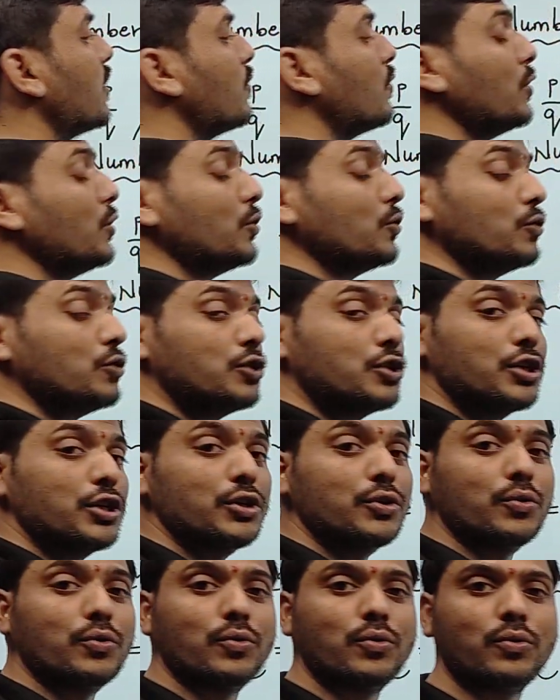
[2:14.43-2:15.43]
equal to
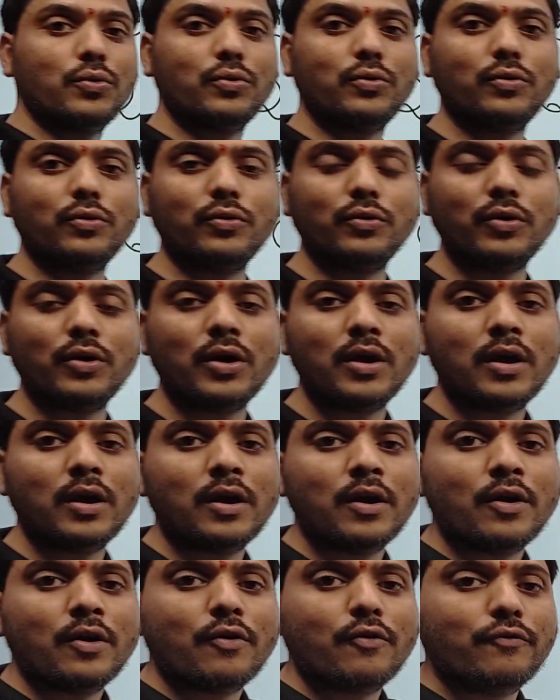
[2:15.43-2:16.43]
0.
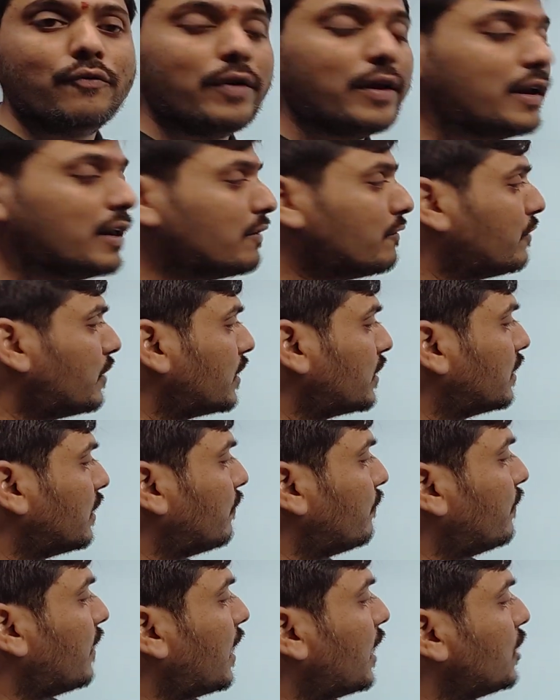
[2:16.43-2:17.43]
Whenever
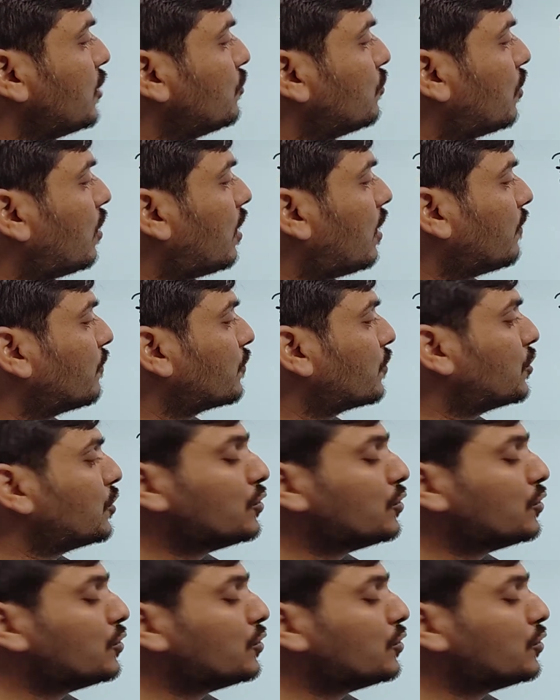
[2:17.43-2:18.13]
the value of